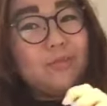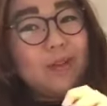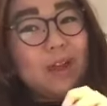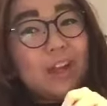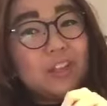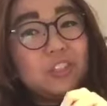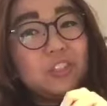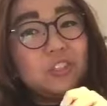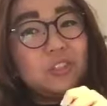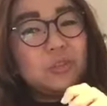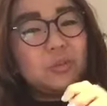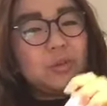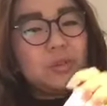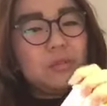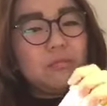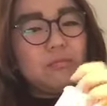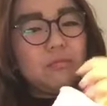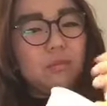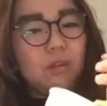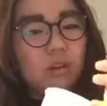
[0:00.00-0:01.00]
ice
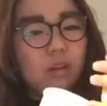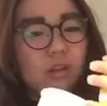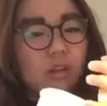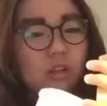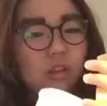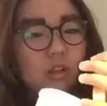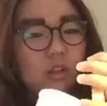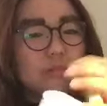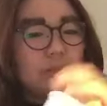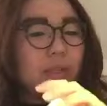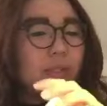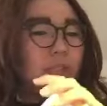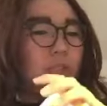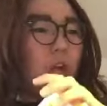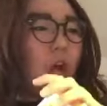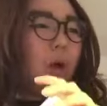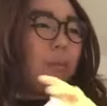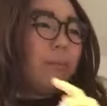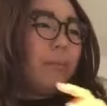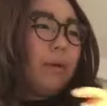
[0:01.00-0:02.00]
cream a little bit
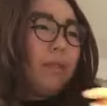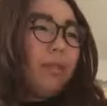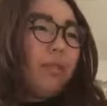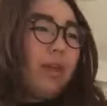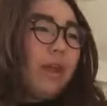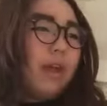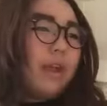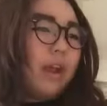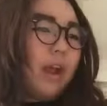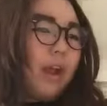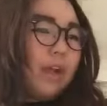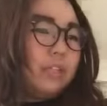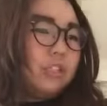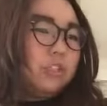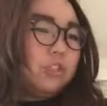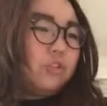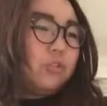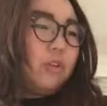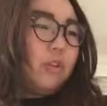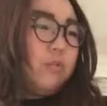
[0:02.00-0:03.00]
top of that
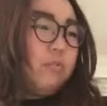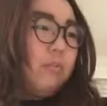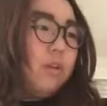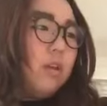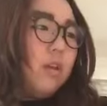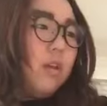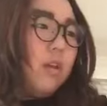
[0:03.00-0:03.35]
ice cream